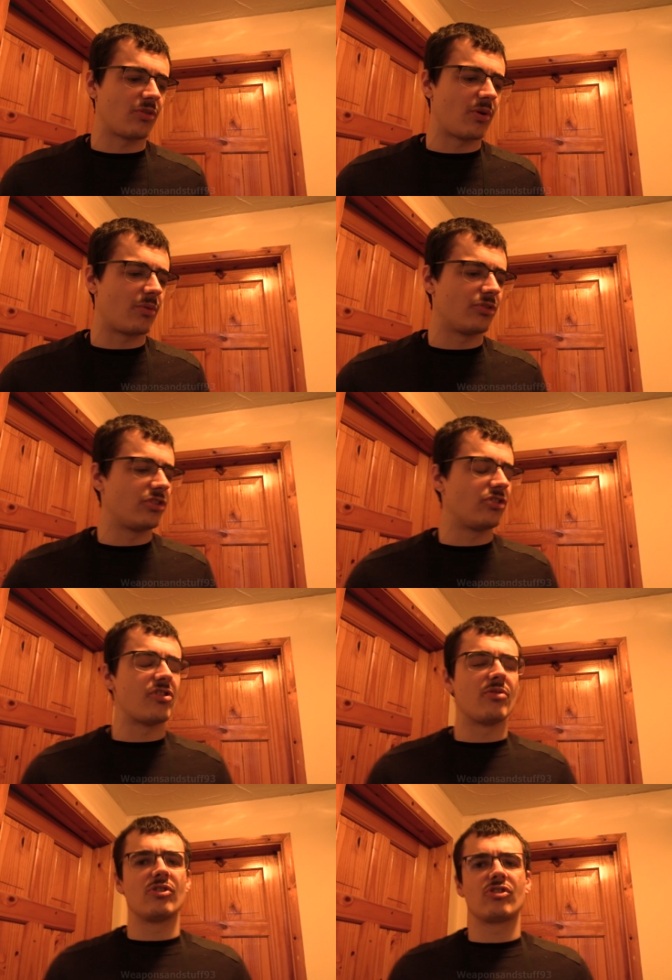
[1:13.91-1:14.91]
So what I wanted to
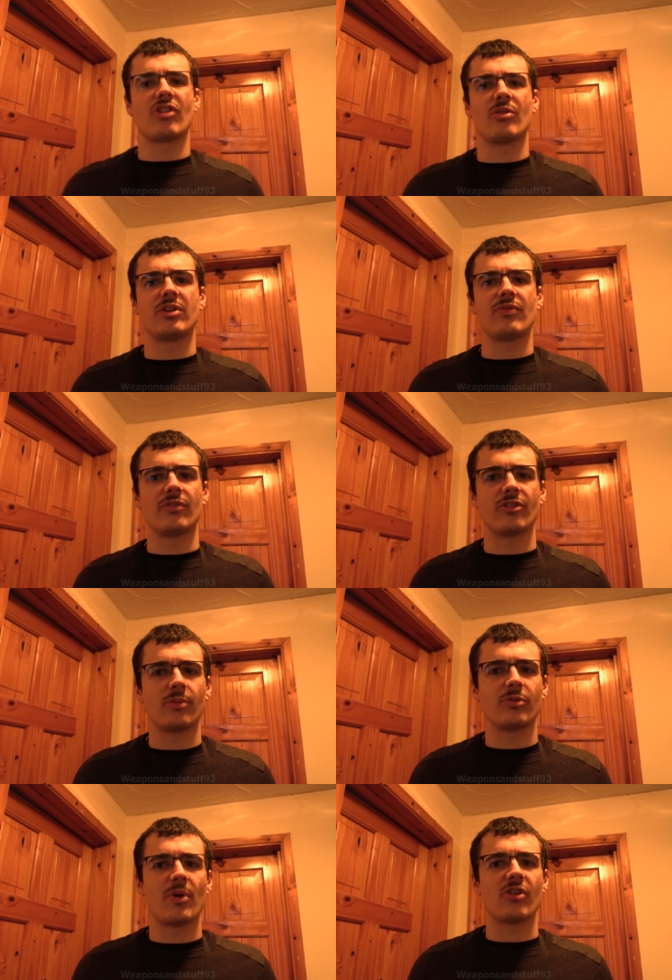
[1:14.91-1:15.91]
do is show different
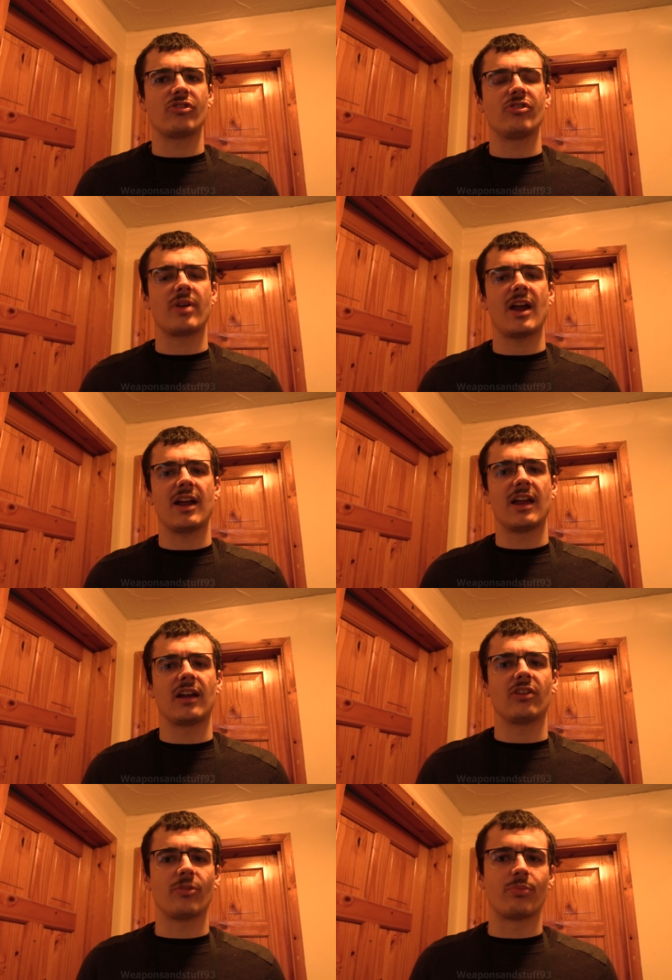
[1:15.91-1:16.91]
types of masks you can
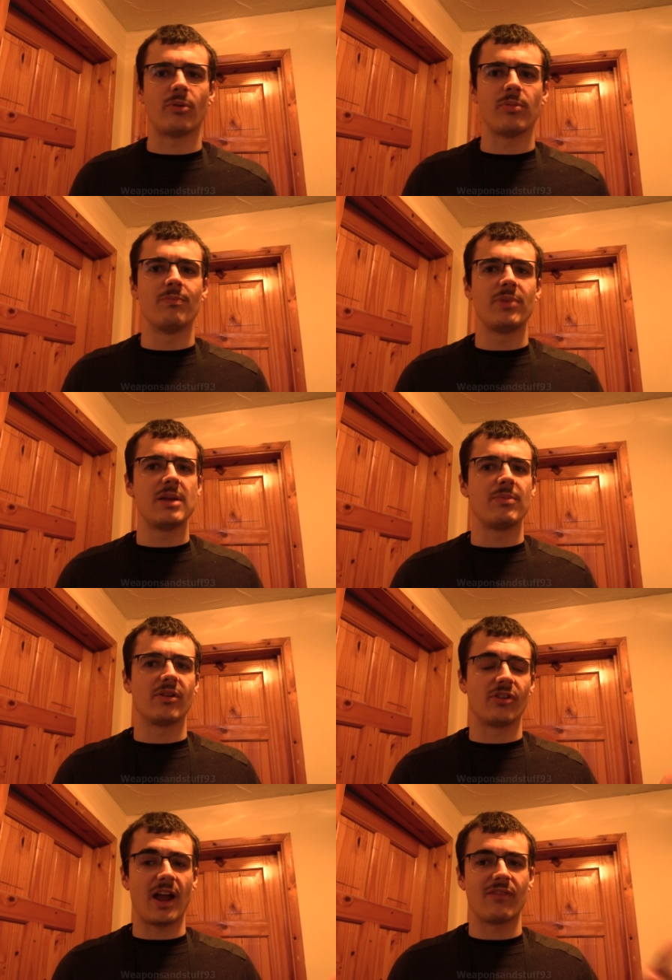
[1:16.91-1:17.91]
get, because the problem
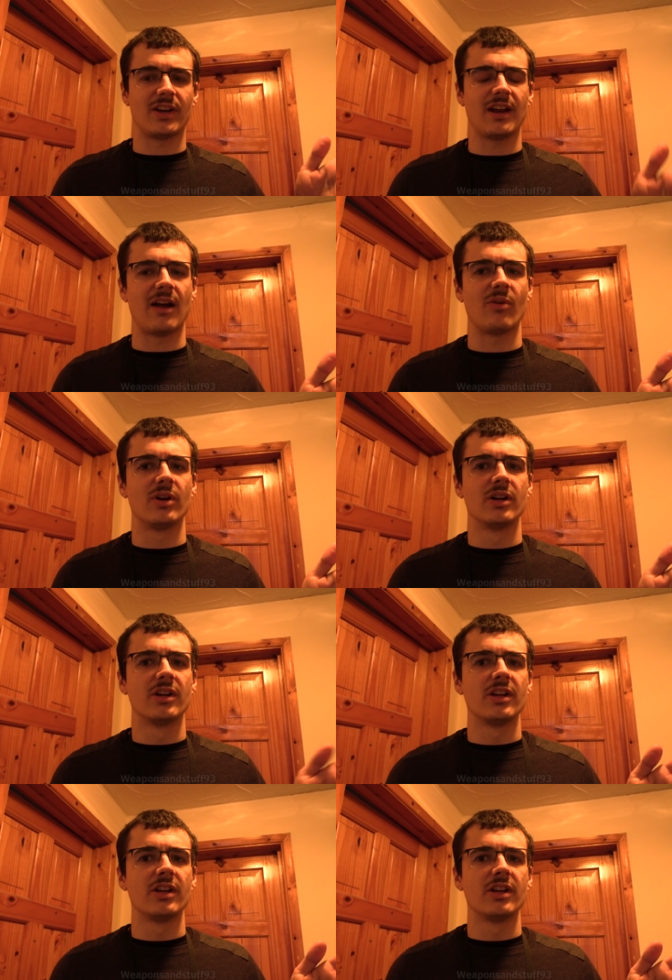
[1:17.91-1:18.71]
people are having now